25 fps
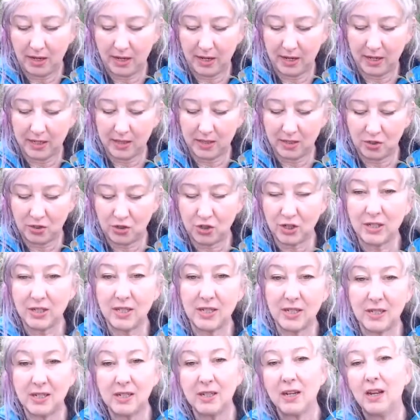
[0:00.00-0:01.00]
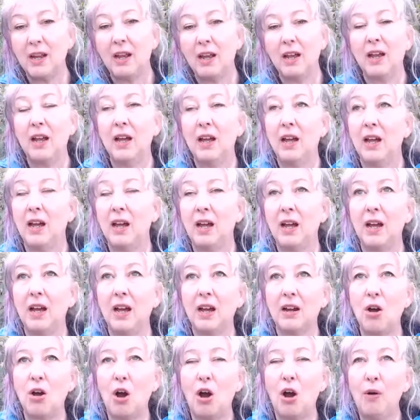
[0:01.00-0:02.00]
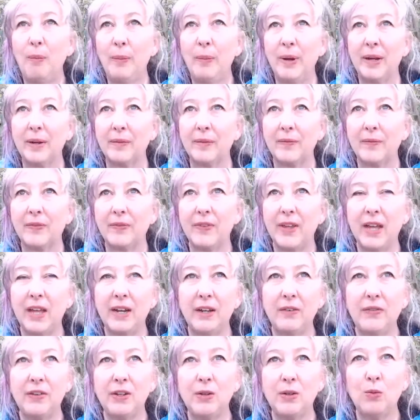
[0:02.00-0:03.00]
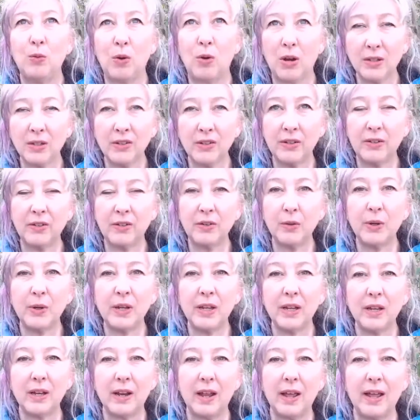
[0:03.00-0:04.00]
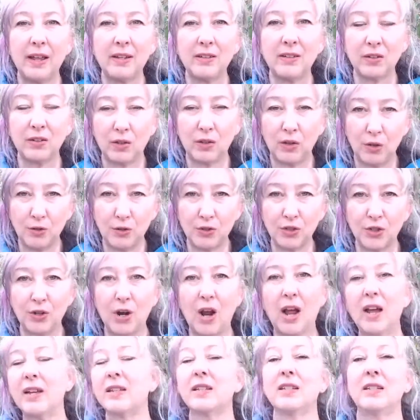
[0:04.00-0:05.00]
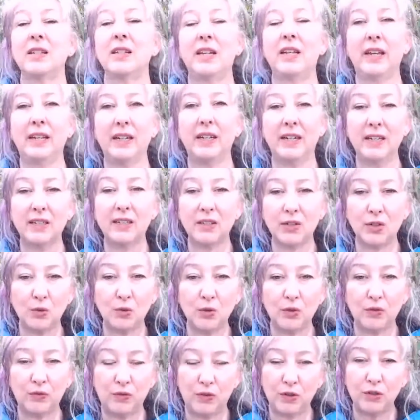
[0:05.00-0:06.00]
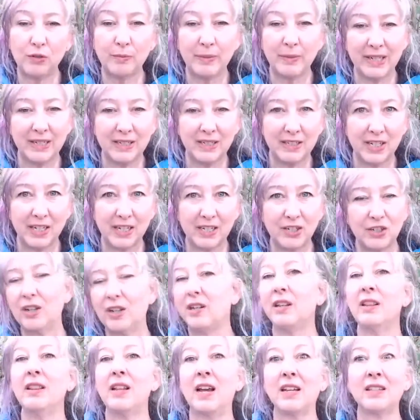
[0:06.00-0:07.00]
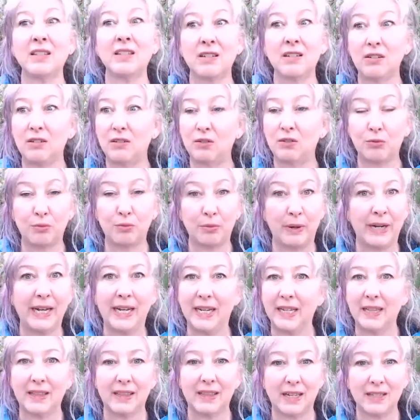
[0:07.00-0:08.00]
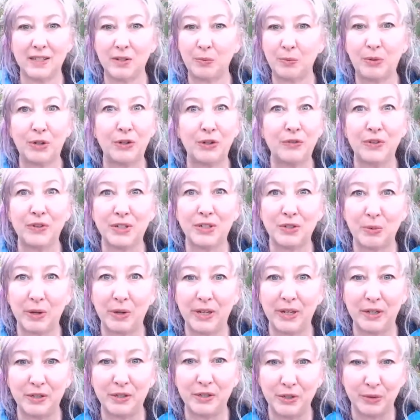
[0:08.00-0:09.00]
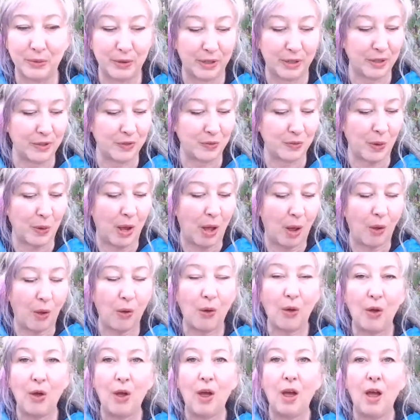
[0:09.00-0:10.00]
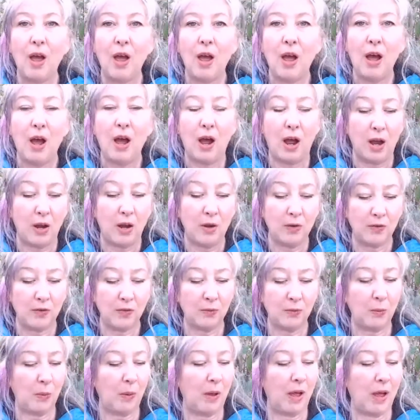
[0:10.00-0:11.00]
it's just a calming. And if you want to do it and to close your eyes and get into a full meditation, that's great. That's a perfect way to do it as well. Um,